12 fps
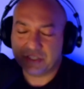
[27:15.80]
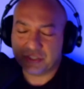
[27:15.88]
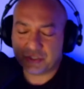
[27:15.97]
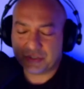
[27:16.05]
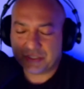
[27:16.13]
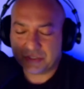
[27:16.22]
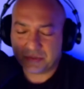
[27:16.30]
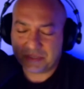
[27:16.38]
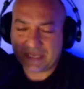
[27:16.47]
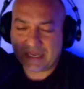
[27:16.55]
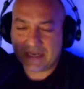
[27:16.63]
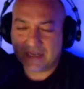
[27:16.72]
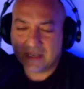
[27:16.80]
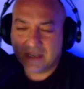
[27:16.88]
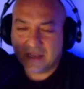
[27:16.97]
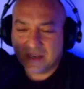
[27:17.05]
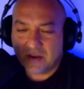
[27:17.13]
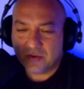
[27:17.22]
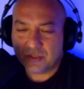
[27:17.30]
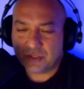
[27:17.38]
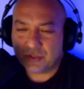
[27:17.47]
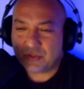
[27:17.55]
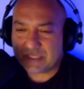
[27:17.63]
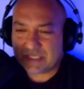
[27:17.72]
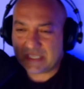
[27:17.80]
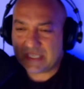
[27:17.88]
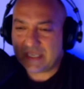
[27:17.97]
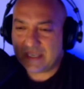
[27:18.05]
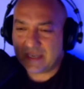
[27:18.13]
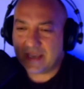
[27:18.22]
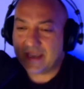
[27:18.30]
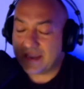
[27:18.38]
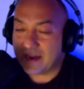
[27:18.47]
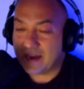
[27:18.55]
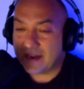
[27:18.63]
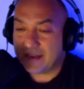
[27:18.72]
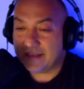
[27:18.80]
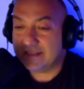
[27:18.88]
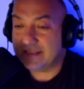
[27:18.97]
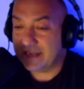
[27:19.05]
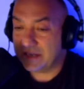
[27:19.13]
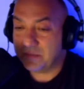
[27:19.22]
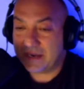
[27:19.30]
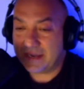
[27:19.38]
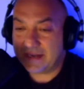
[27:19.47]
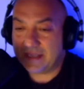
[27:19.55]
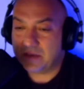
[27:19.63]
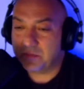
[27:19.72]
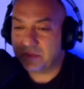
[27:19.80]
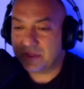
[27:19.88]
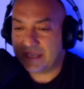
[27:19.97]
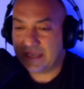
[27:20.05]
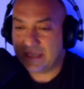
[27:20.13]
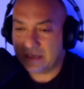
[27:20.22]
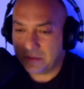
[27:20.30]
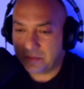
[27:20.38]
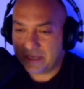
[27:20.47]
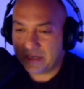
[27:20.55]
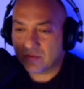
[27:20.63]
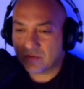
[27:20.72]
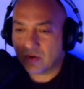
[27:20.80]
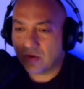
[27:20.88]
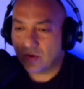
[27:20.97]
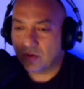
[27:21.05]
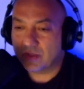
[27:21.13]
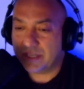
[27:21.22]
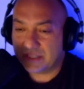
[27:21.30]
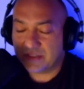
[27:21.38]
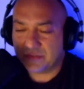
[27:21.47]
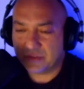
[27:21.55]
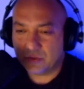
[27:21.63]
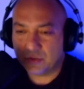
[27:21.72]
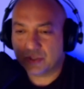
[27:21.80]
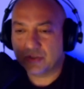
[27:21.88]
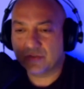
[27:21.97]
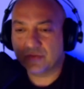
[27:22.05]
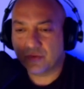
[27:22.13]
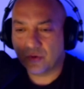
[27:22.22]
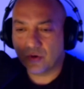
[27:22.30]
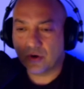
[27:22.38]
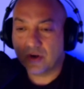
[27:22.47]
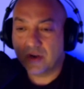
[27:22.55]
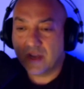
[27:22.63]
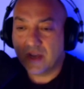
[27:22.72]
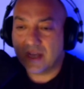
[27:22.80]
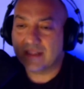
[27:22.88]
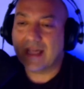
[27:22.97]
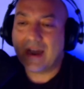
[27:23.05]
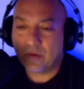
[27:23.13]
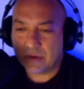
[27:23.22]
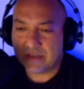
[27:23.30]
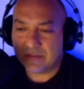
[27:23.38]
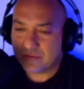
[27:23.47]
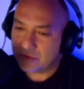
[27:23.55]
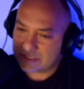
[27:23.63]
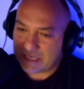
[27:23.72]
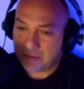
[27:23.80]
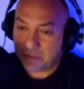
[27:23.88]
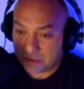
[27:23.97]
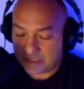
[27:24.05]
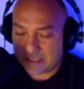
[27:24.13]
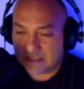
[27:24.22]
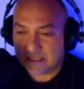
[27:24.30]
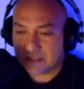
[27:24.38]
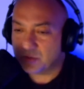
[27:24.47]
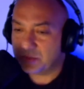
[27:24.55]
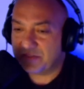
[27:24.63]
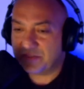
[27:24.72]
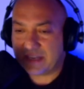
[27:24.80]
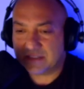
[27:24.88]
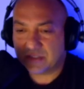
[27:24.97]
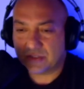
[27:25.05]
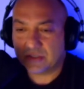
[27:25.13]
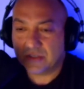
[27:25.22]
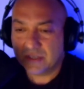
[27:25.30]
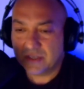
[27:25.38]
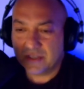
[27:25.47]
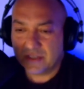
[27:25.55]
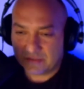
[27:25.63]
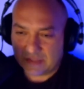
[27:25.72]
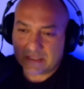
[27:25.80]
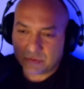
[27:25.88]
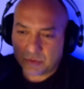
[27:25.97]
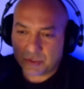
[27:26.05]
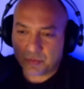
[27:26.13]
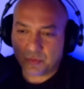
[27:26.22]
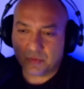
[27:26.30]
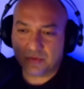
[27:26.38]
industry to be at. Do you see AI and data mining playing a big role in the future for allowing, for example, testing to be faster, if that's what